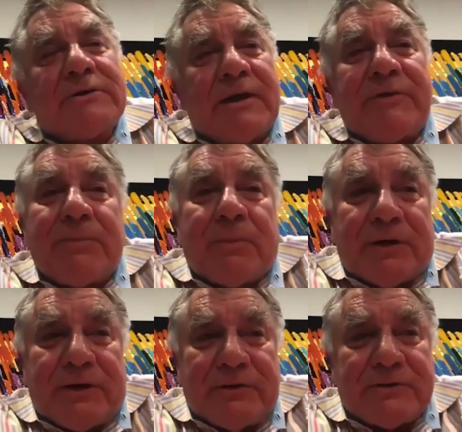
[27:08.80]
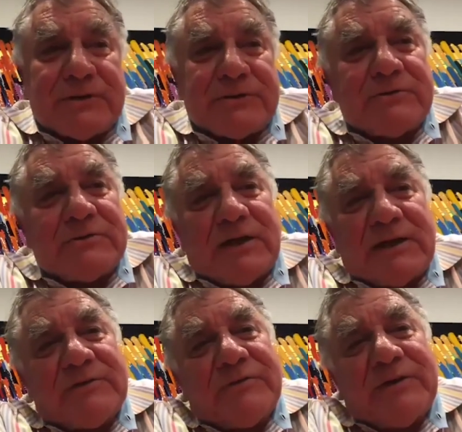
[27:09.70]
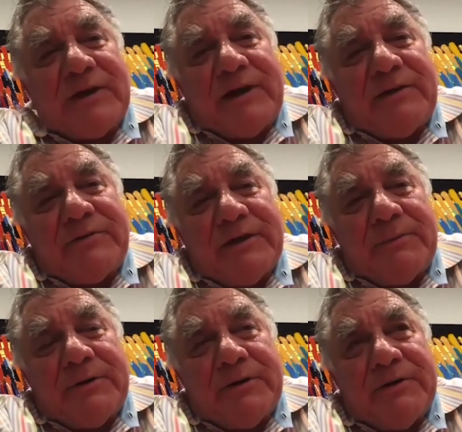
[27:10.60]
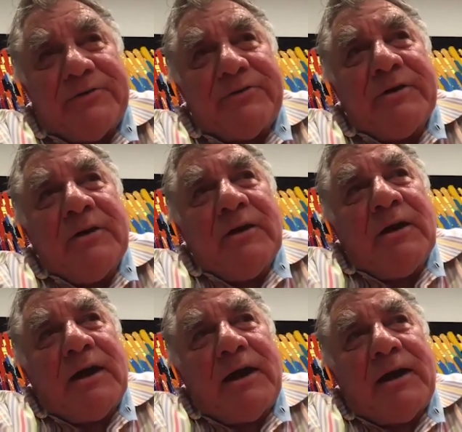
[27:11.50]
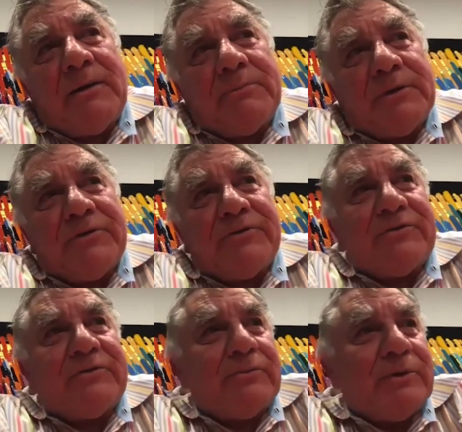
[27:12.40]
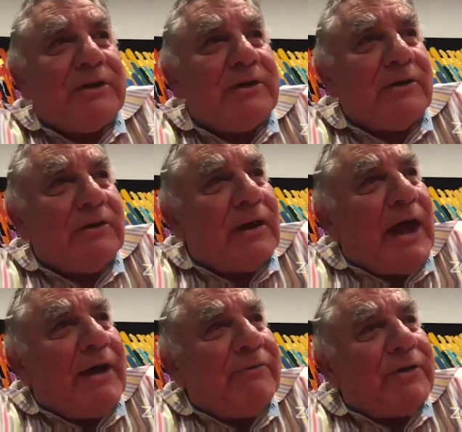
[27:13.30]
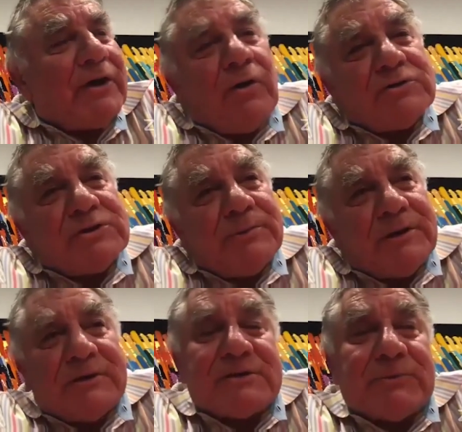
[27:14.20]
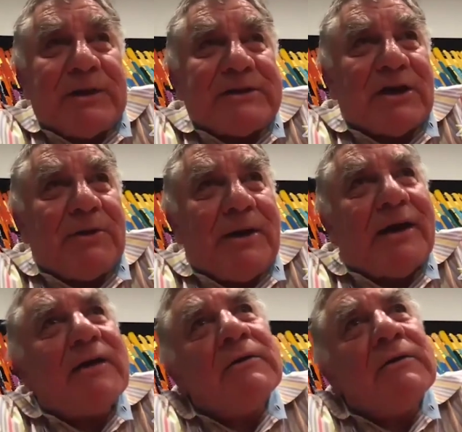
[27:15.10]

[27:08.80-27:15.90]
everybody used to transfer day 3 embryos, because we didn't have the culture. Let's go back